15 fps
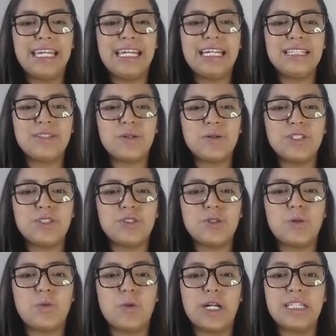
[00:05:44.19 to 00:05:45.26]
It's going to
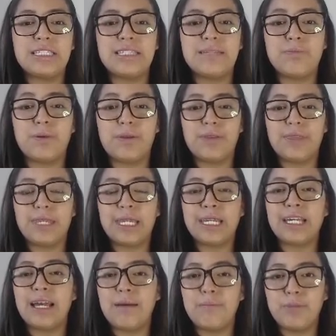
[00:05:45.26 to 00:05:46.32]
do one simple thing: